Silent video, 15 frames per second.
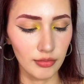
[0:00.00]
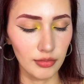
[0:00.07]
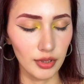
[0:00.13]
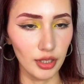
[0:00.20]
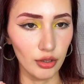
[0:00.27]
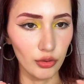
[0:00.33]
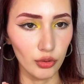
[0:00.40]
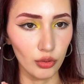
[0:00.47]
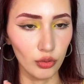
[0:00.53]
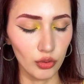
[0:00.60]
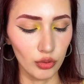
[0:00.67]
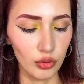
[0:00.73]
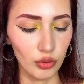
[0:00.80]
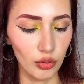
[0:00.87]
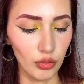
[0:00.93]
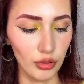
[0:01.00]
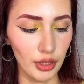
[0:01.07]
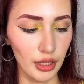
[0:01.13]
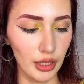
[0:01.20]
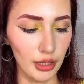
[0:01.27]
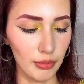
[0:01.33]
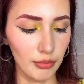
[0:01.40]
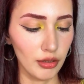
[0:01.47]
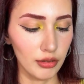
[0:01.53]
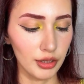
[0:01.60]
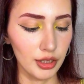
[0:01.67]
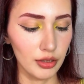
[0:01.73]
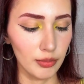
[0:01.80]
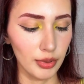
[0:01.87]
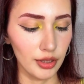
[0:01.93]
There's also no name on
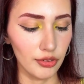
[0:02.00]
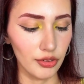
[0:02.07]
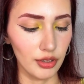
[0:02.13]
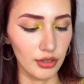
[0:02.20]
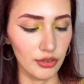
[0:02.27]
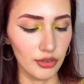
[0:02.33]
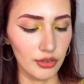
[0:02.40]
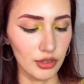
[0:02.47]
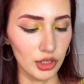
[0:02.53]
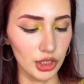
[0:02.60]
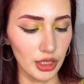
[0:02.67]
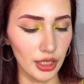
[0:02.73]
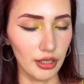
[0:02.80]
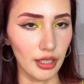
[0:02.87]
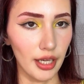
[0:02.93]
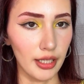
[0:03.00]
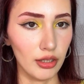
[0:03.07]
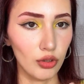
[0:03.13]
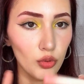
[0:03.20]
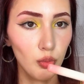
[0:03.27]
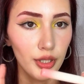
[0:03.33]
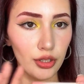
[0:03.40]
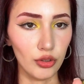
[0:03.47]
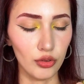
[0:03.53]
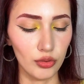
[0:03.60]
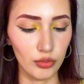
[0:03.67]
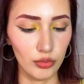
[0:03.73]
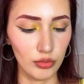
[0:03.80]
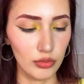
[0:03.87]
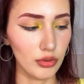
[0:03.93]
here, but it's the shade
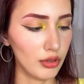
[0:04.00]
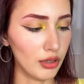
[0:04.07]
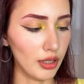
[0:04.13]
N22,